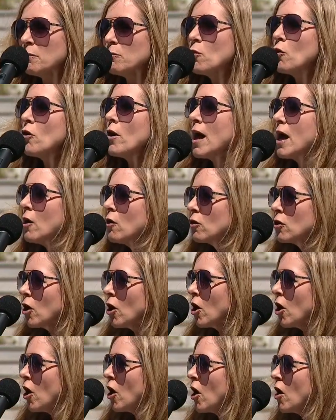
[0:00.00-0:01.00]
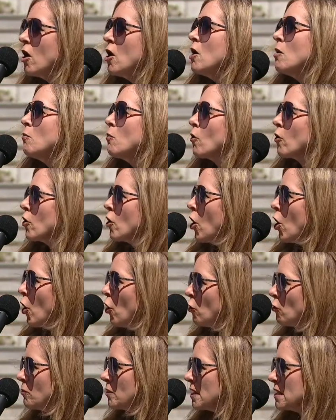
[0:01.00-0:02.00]
more alcohol, more
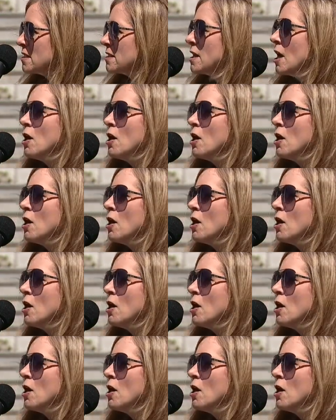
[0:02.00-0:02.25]
homeless,